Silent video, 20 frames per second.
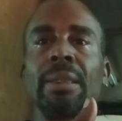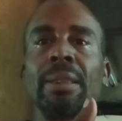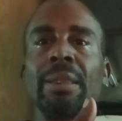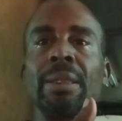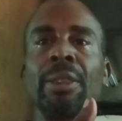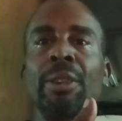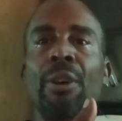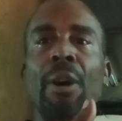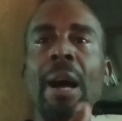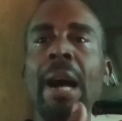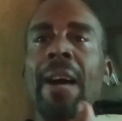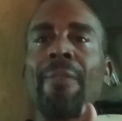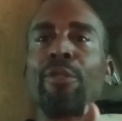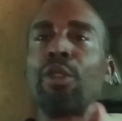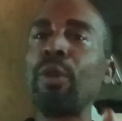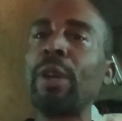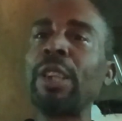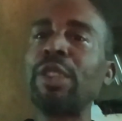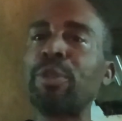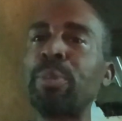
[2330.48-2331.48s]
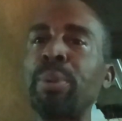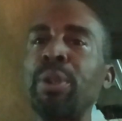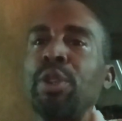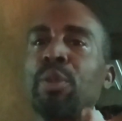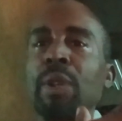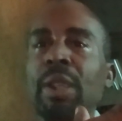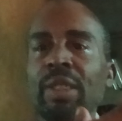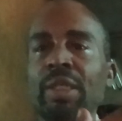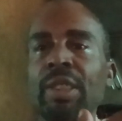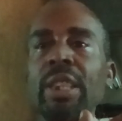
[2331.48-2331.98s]
I have no
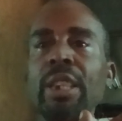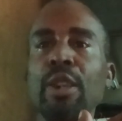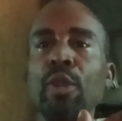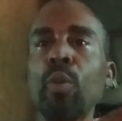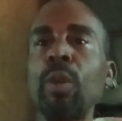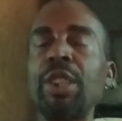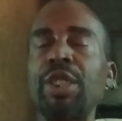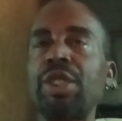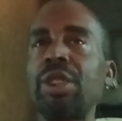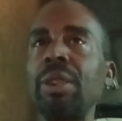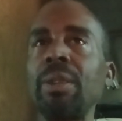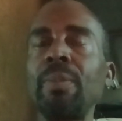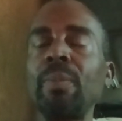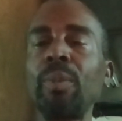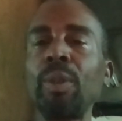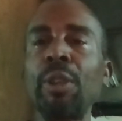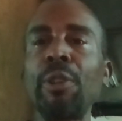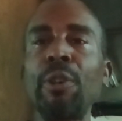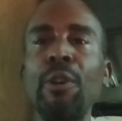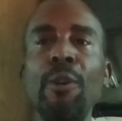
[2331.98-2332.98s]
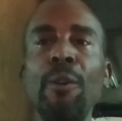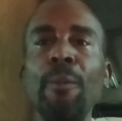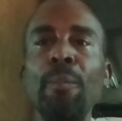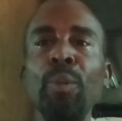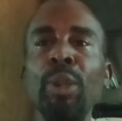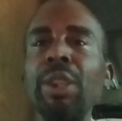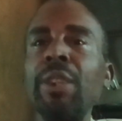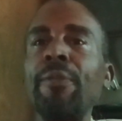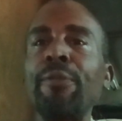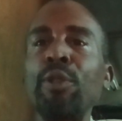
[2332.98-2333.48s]
experience there, which
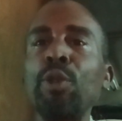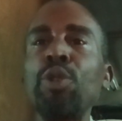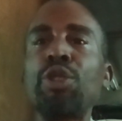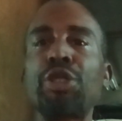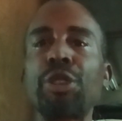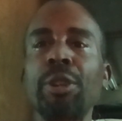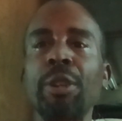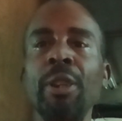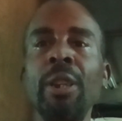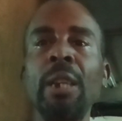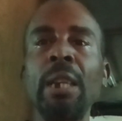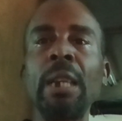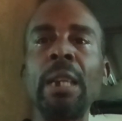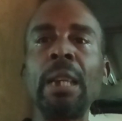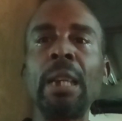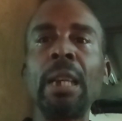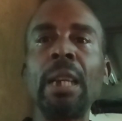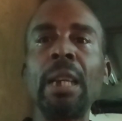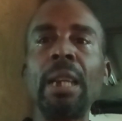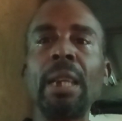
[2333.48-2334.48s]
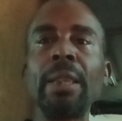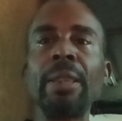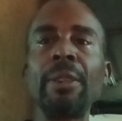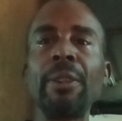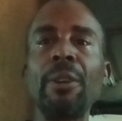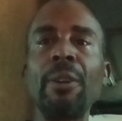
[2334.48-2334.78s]
in the future, I